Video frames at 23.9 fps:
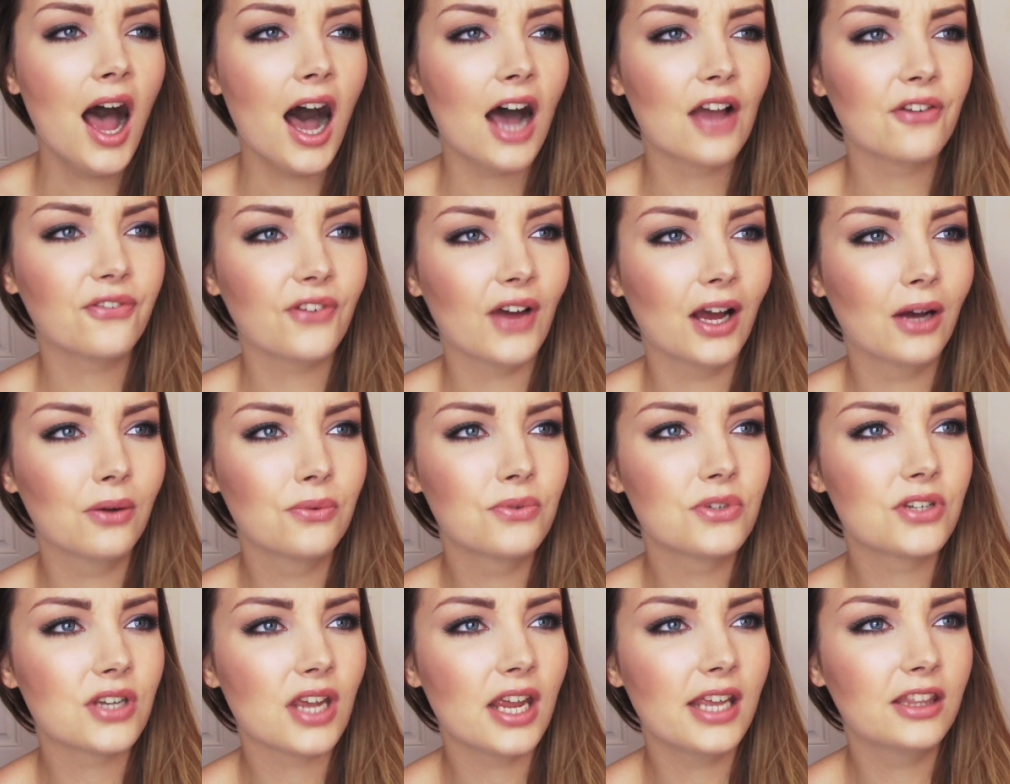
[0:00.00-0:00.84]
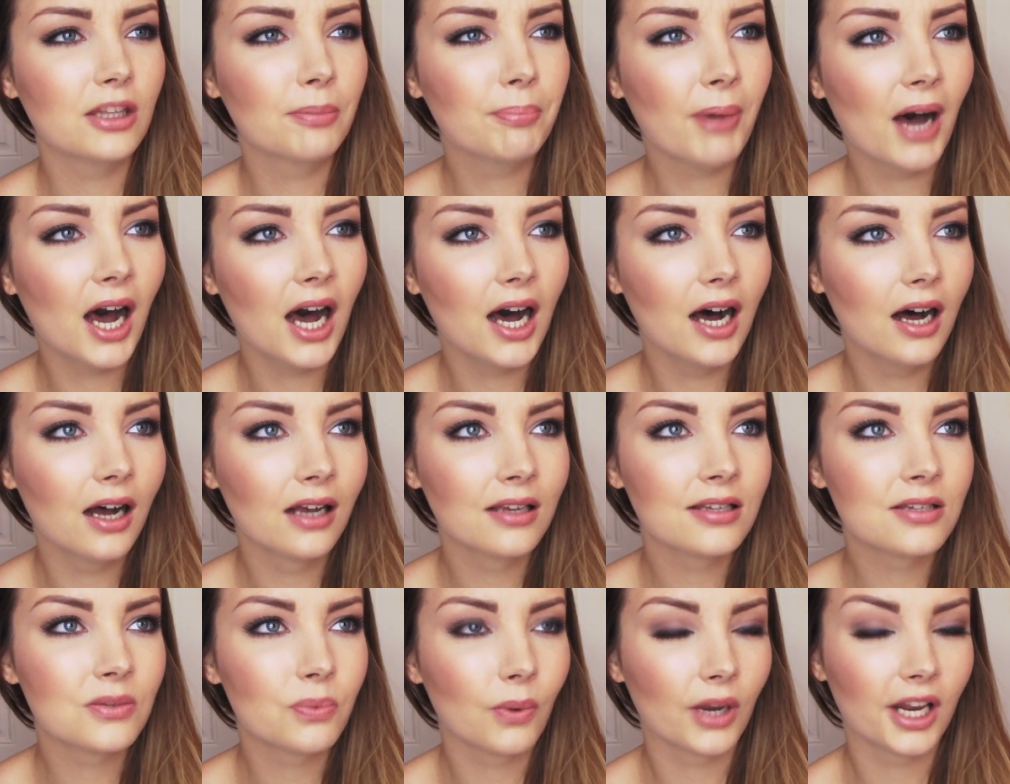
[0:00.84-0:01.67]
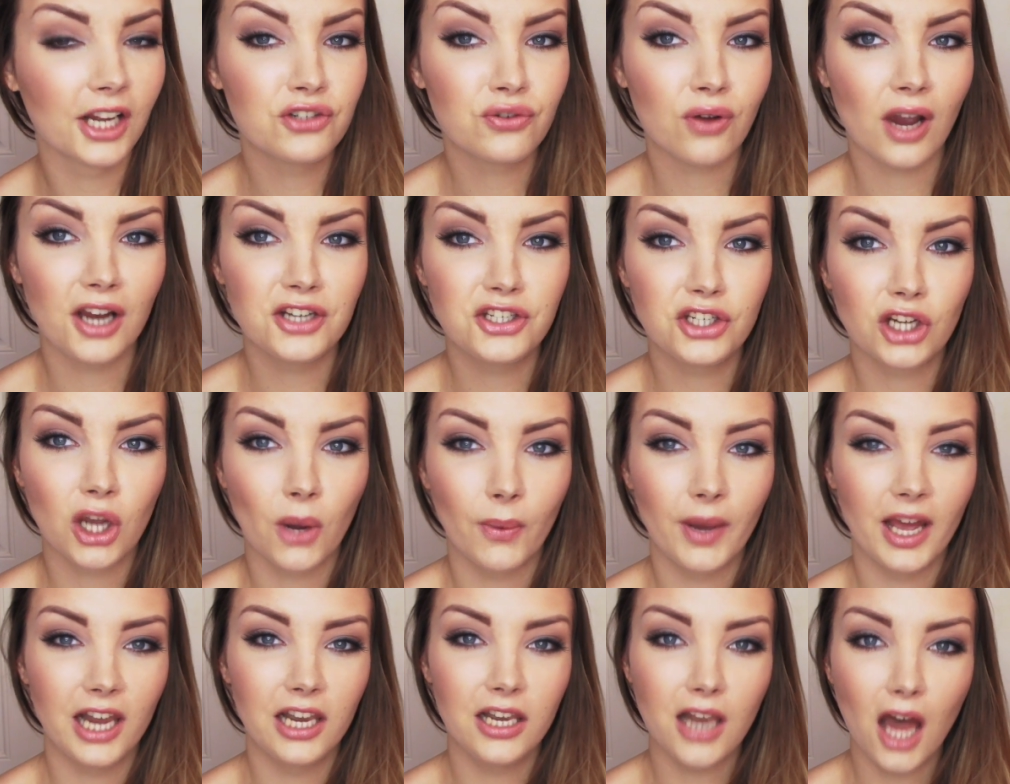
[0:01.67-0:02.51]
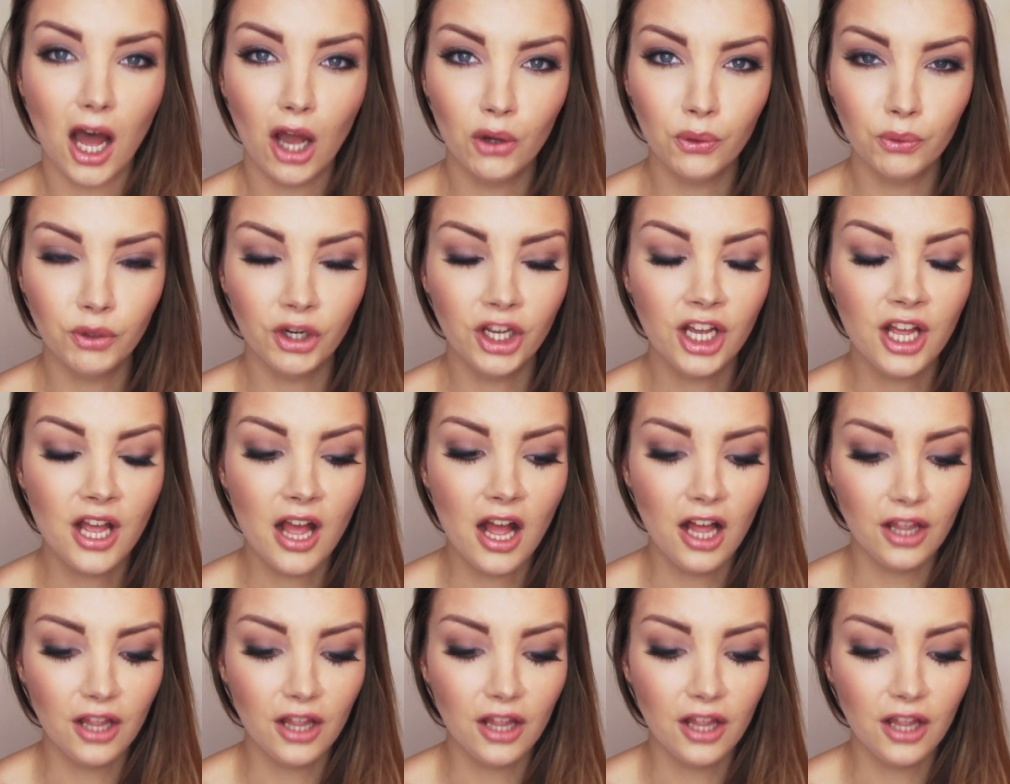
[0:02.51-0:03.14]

I found in the past when I tried to go it alone